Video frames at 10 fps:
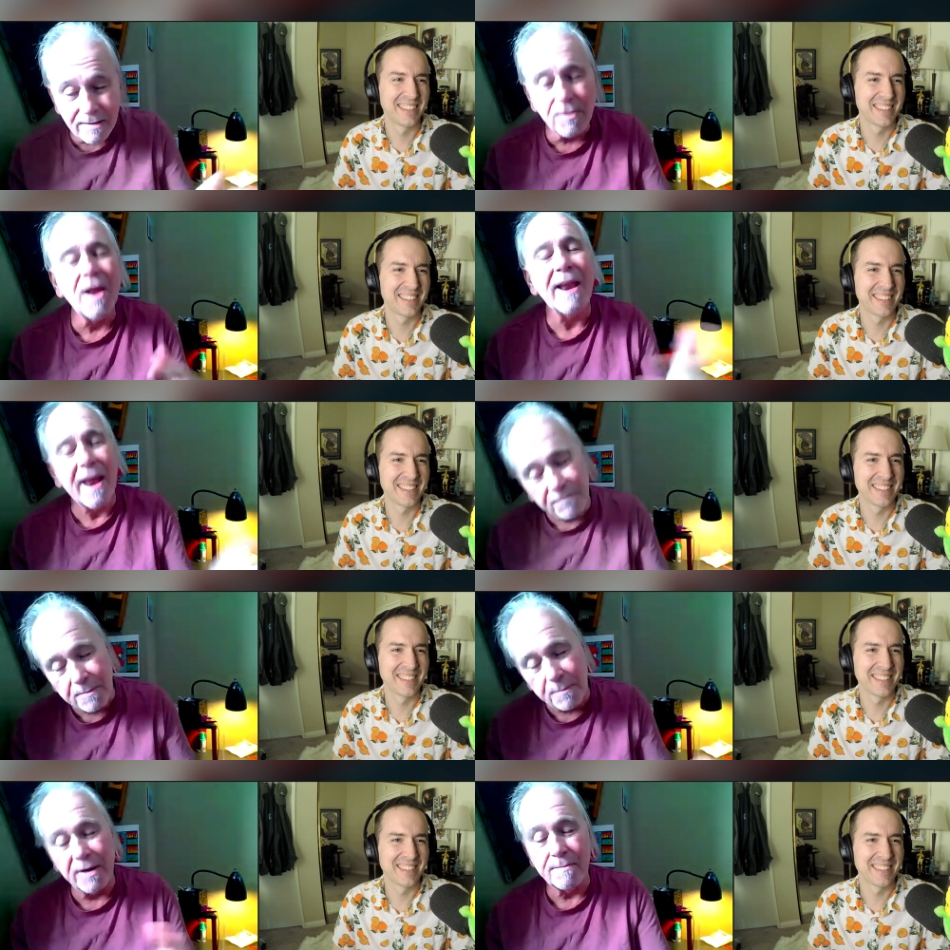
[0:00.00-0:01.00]
Speaker 1: not
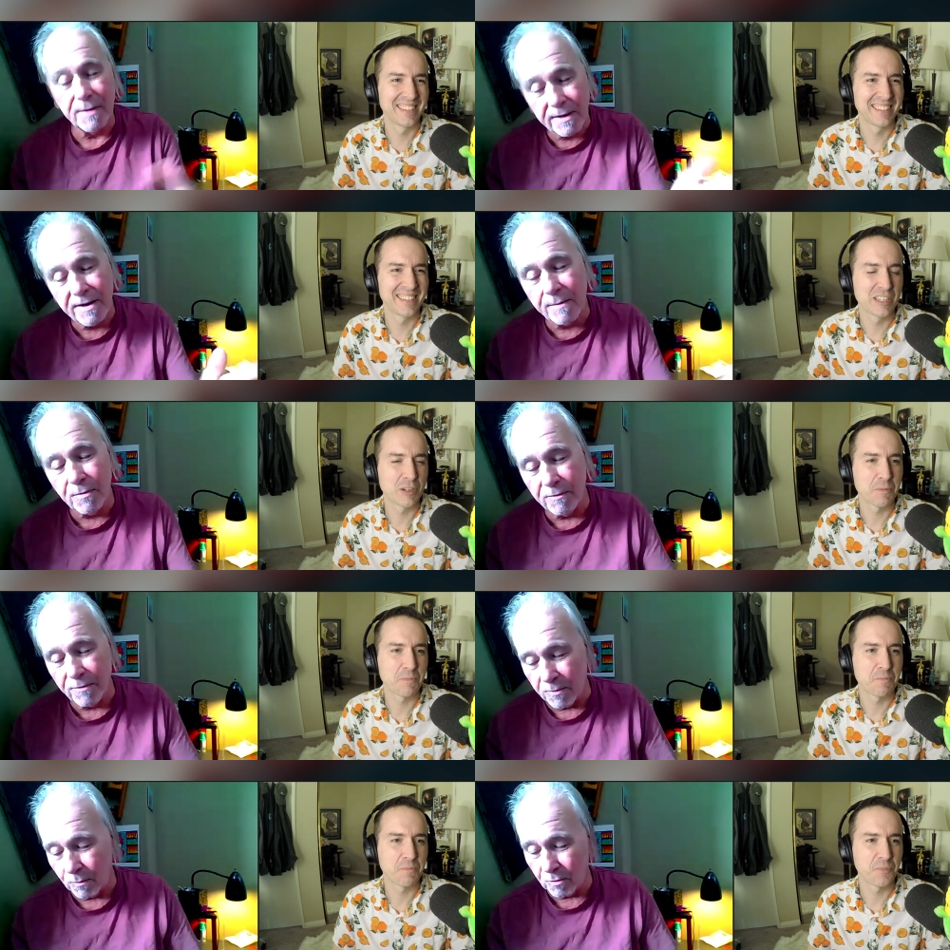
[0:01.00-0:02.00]
everybody, but a number of
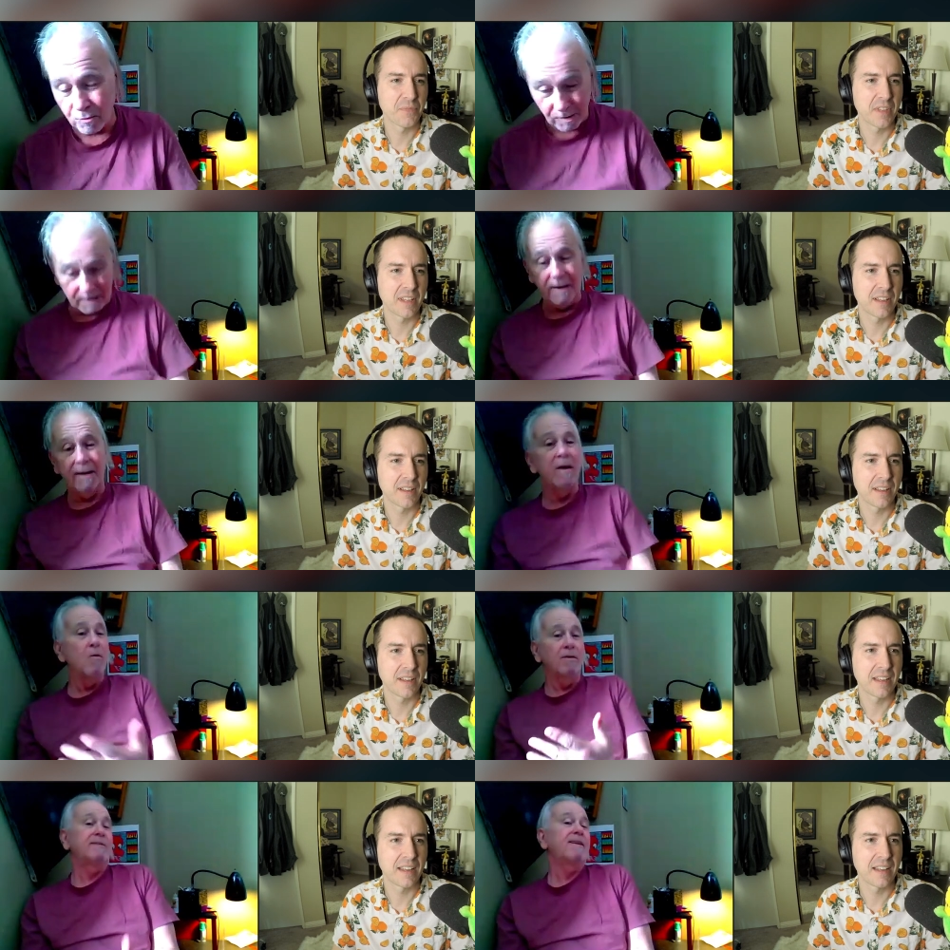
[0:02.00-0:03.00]
them were really
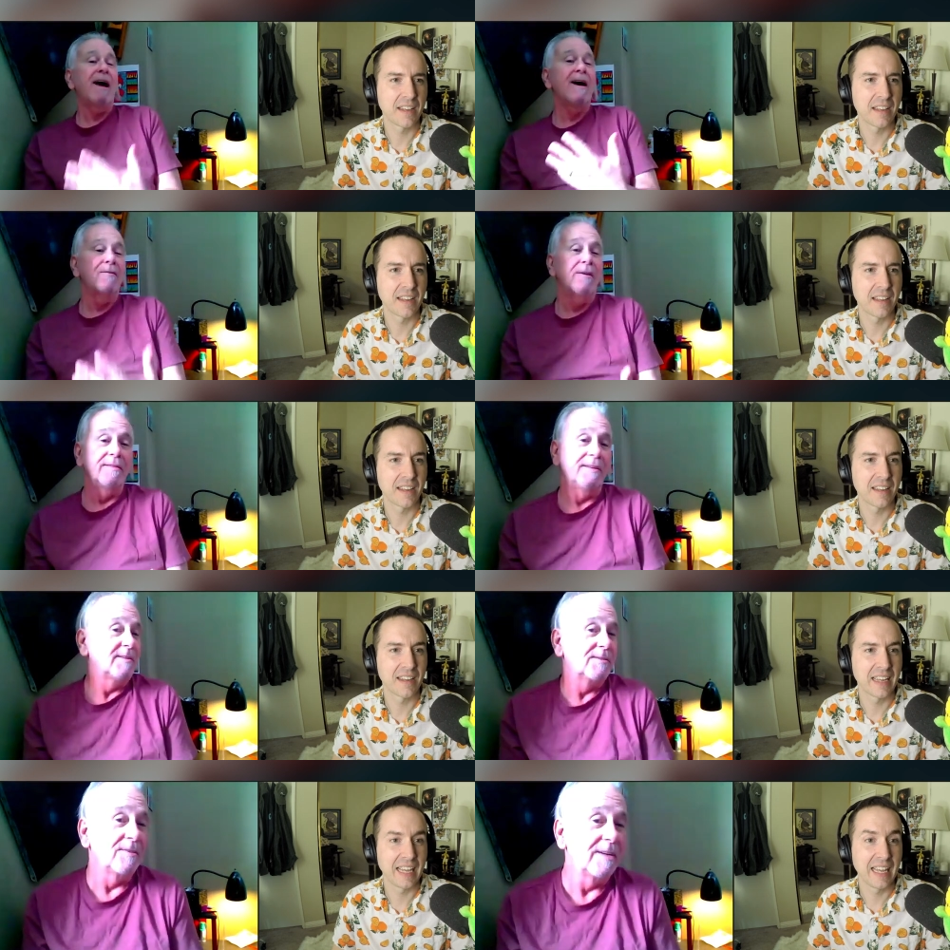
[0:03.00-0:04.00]
going to town on
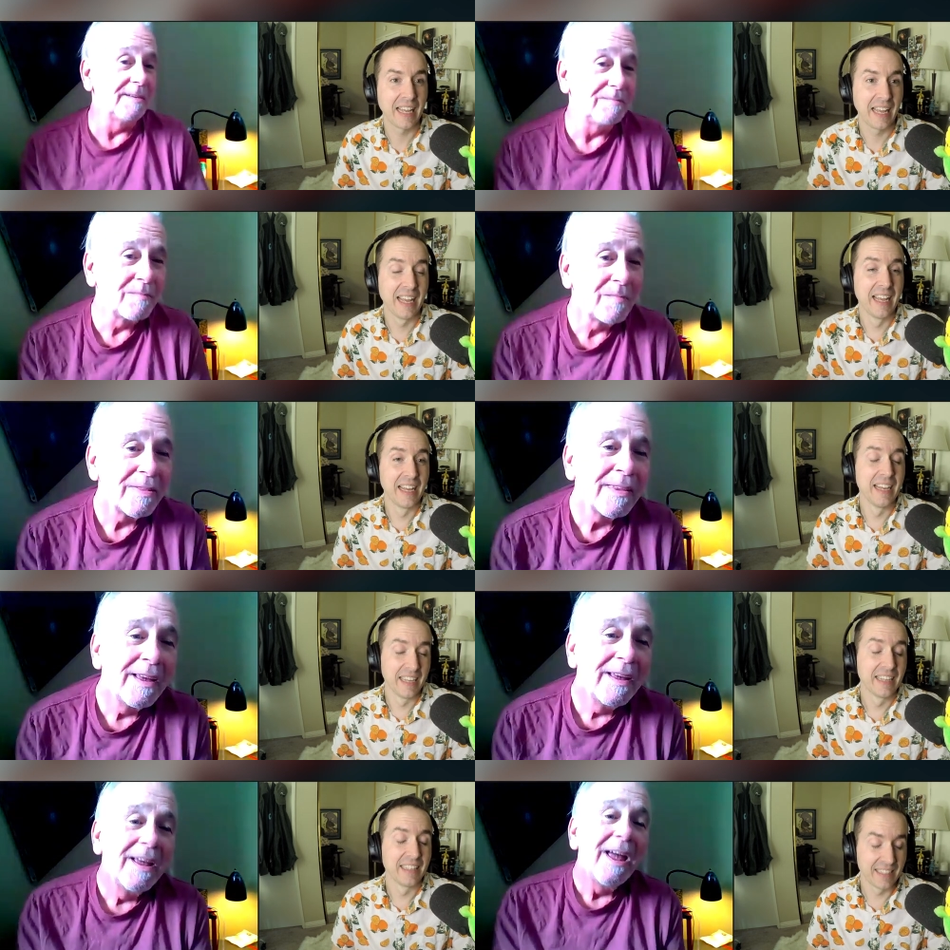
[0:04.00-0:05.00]
this, right?
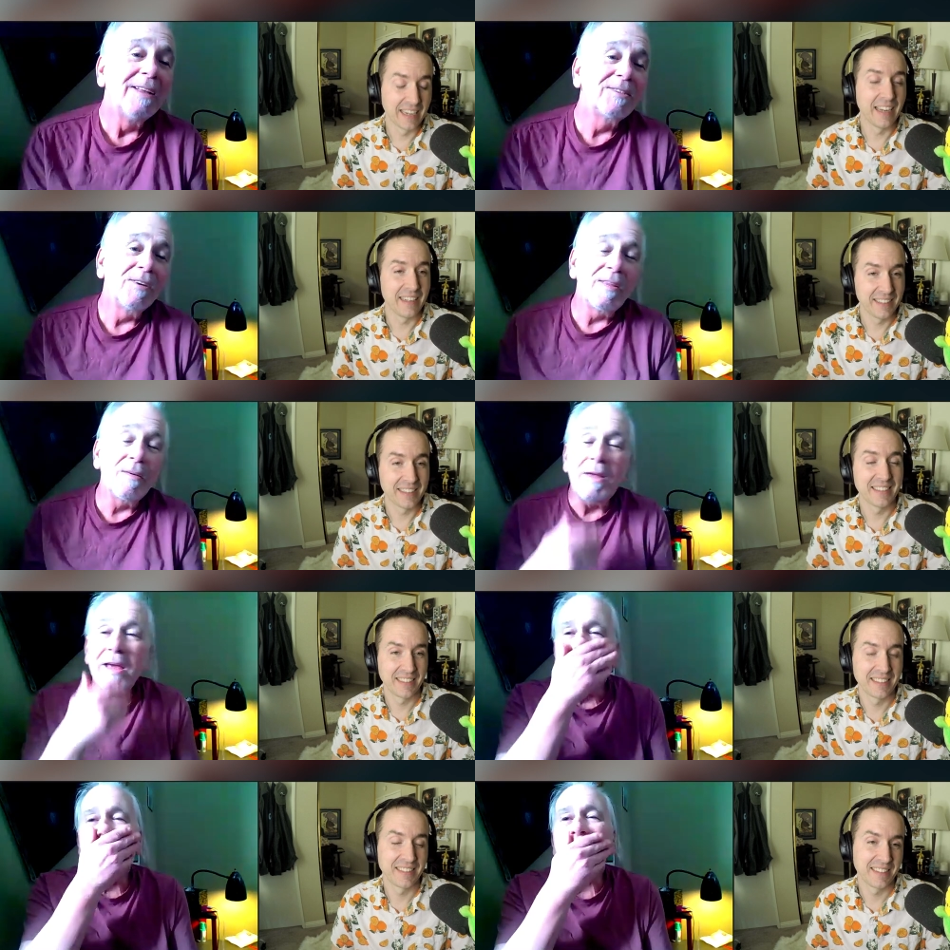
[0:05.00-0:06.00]
Yeah. And so then we
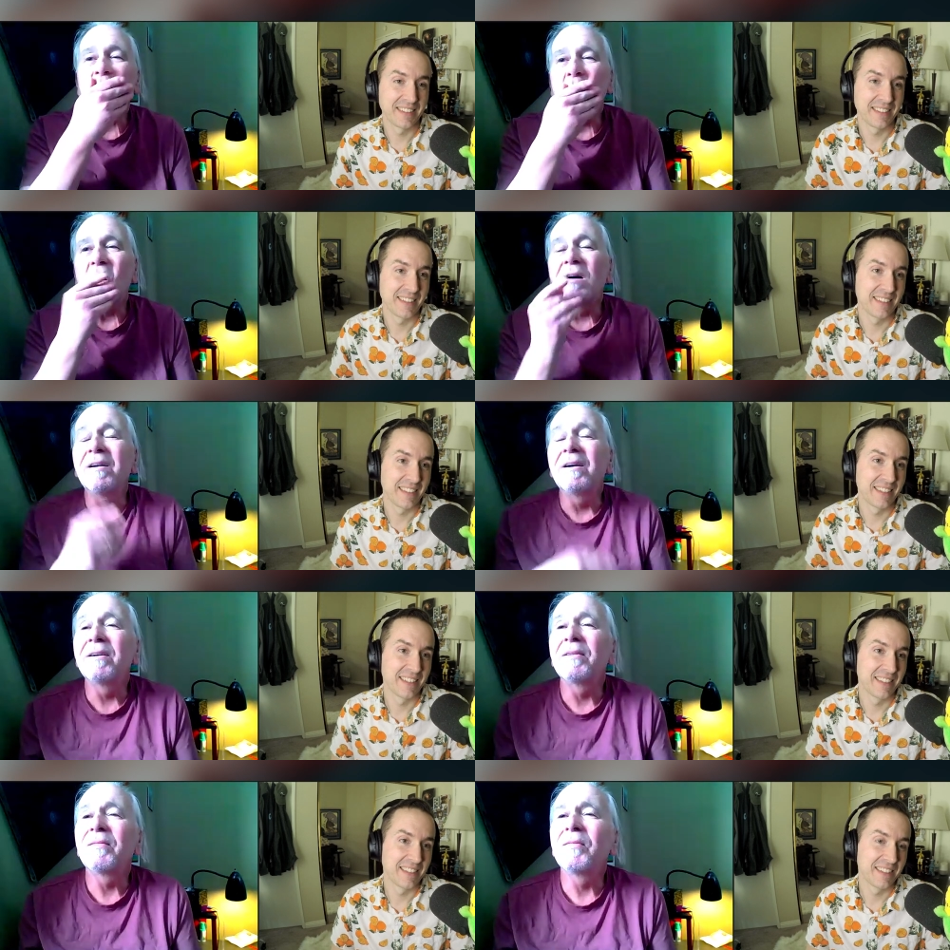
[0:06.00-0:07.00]
had to do
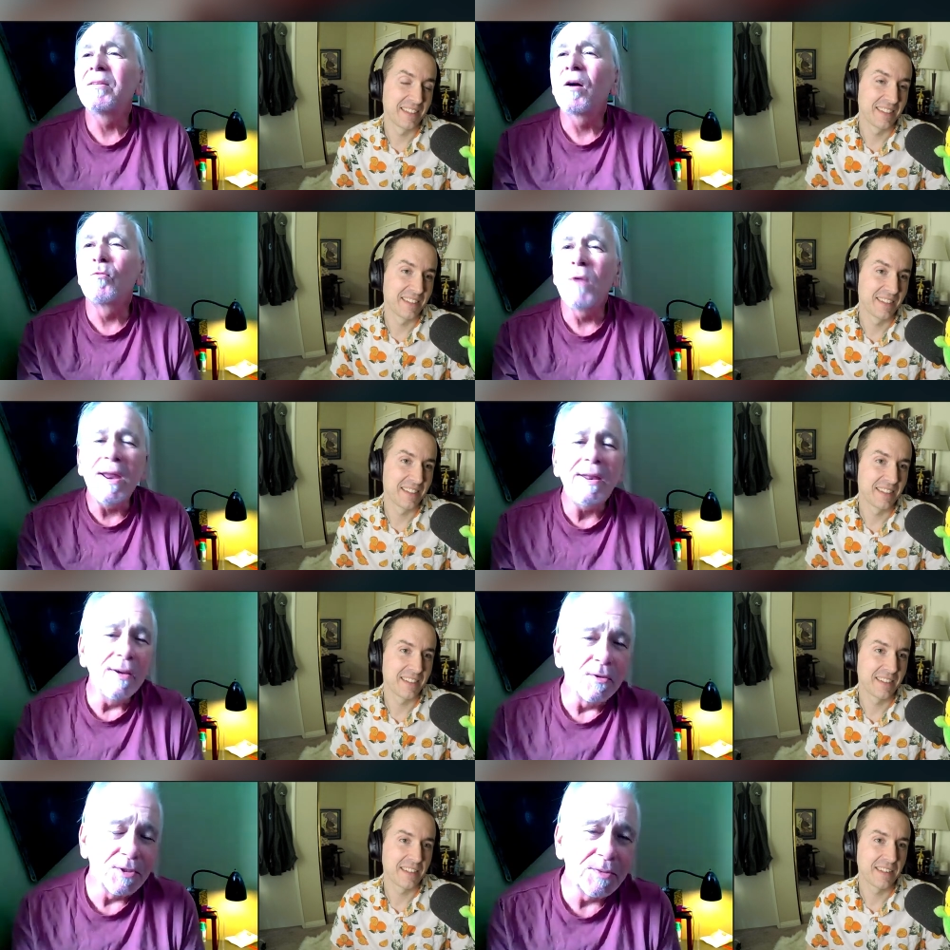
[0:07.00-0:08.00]
uh, a
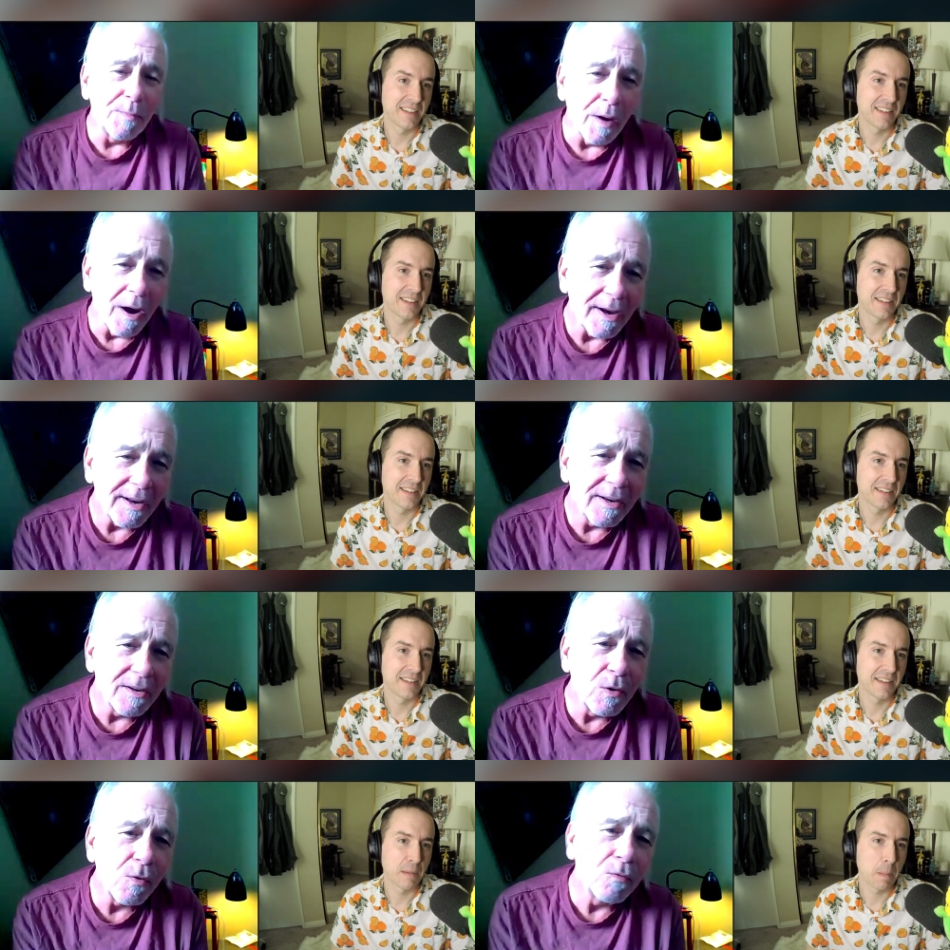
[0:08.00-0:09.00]
radio spot at a
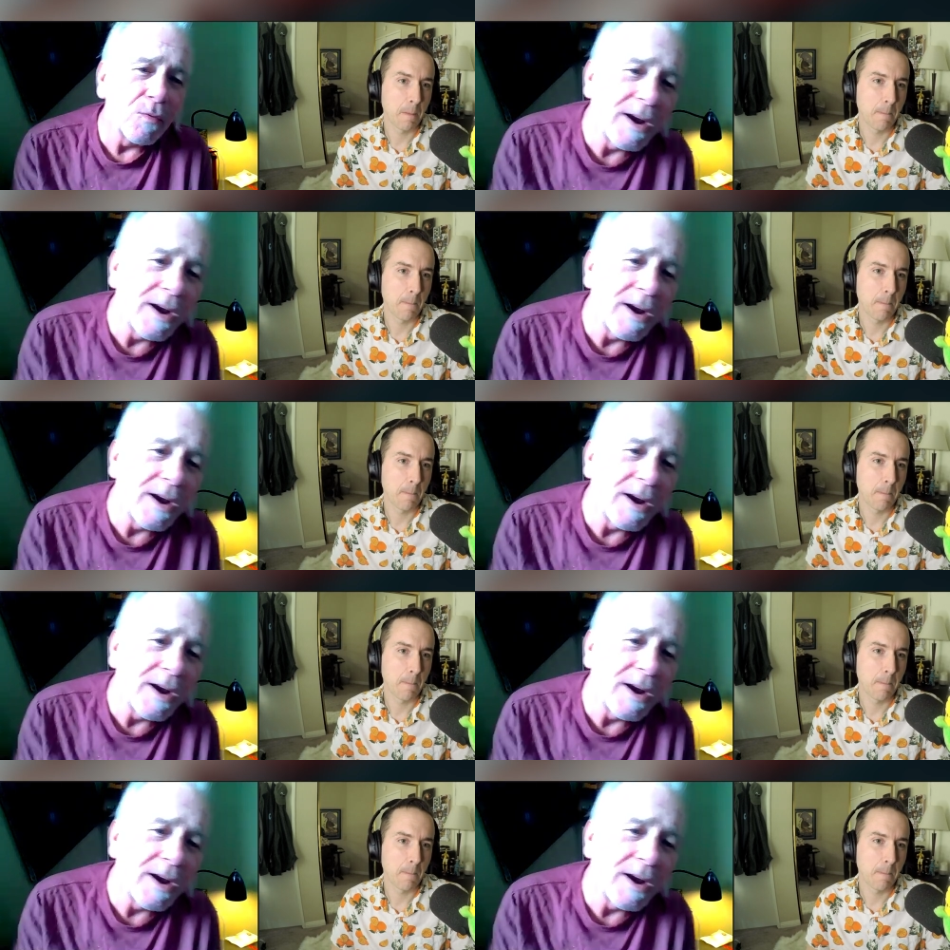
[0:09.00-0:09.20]
local